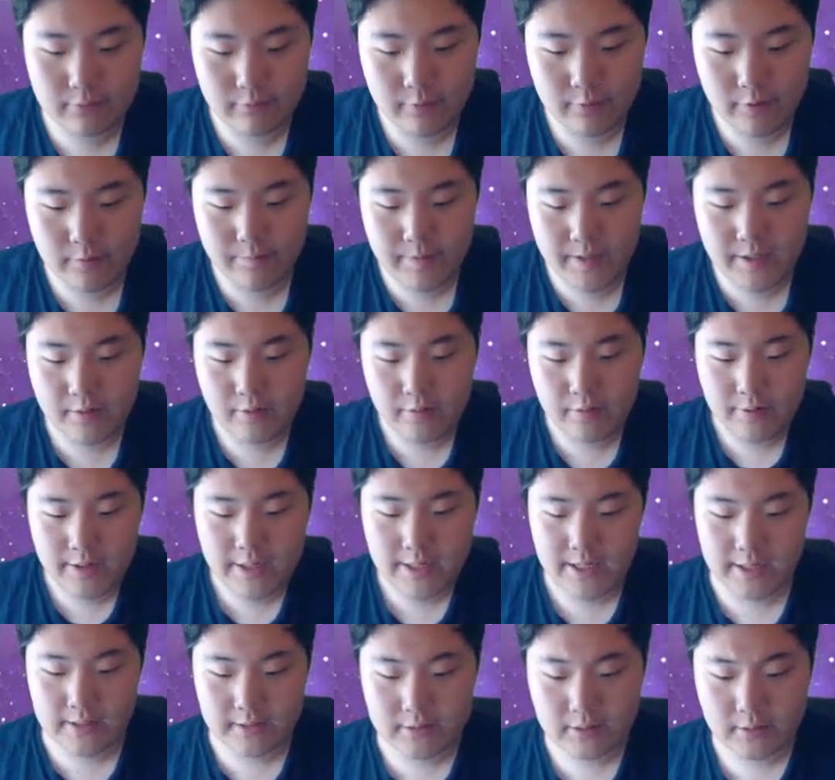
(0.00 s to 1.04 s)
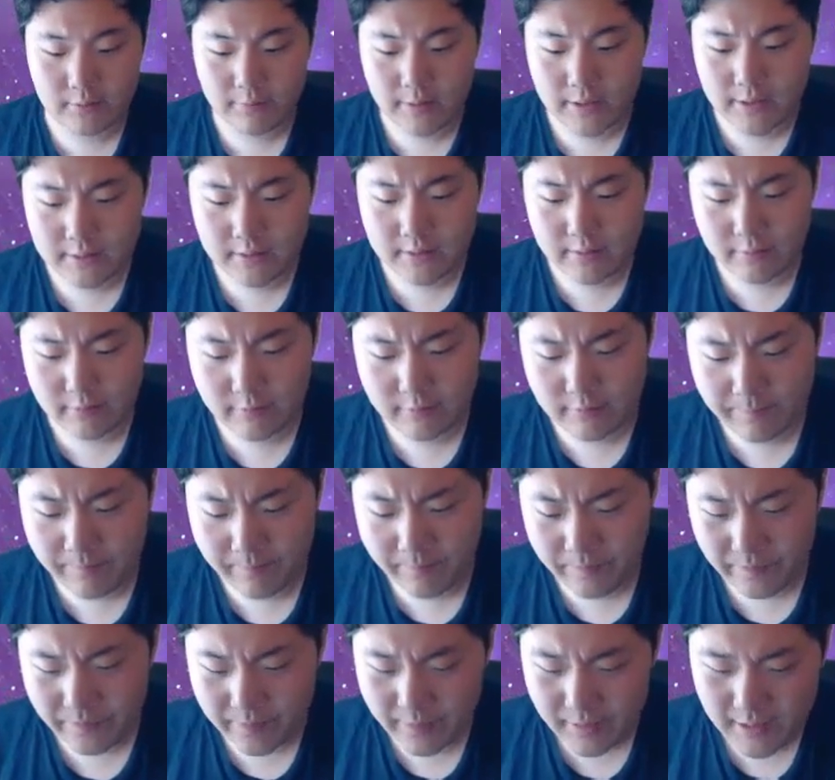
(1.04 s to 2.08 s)
would be annoying. I also wanted to
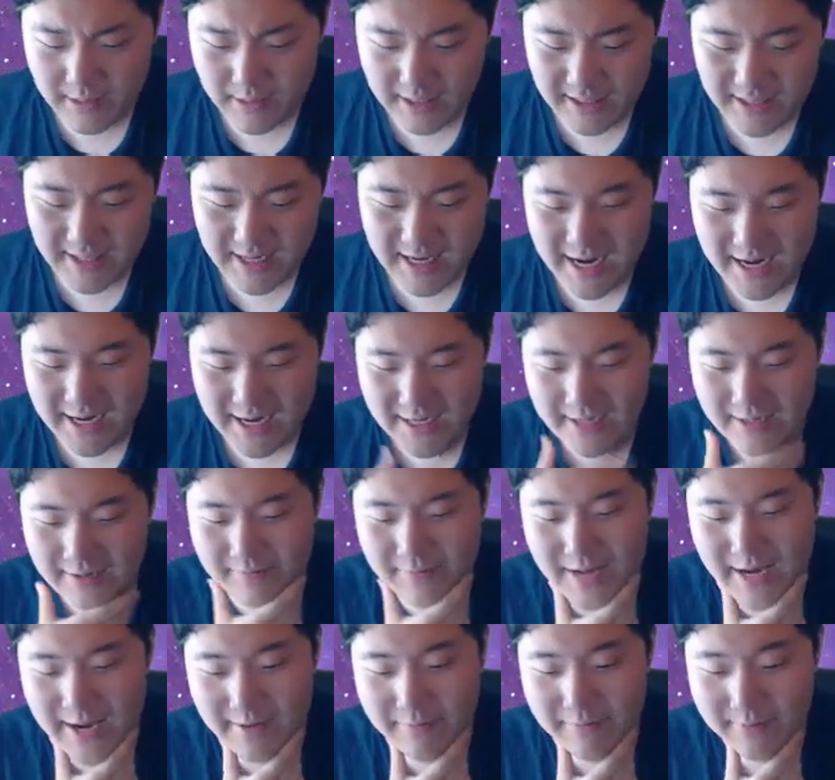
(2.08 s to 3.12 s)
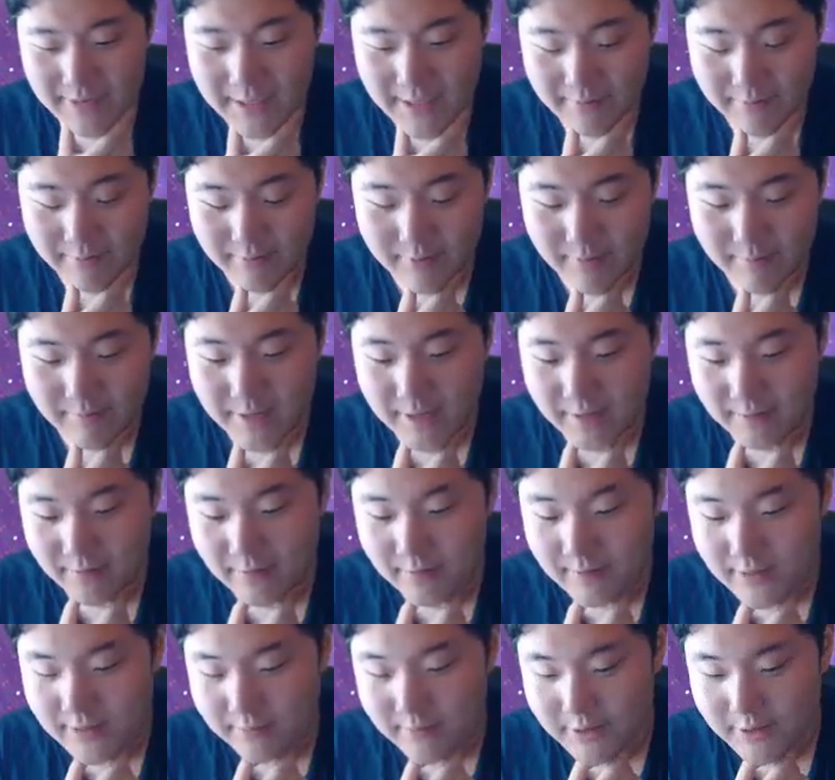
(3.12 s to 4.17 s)
kind of navigate through the
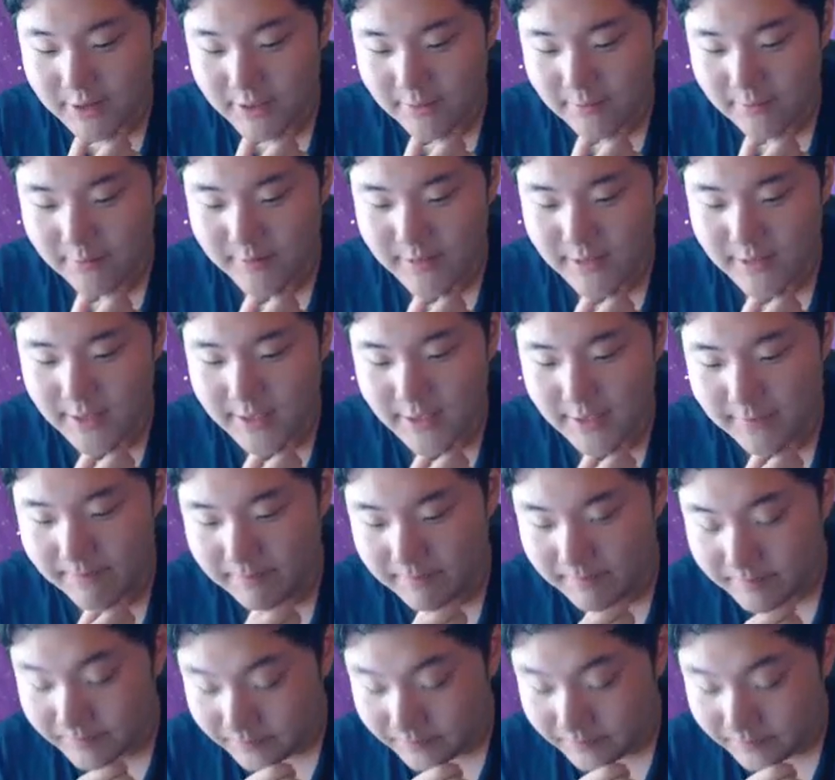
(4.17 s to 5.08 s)
Metagross. I wish I had more time.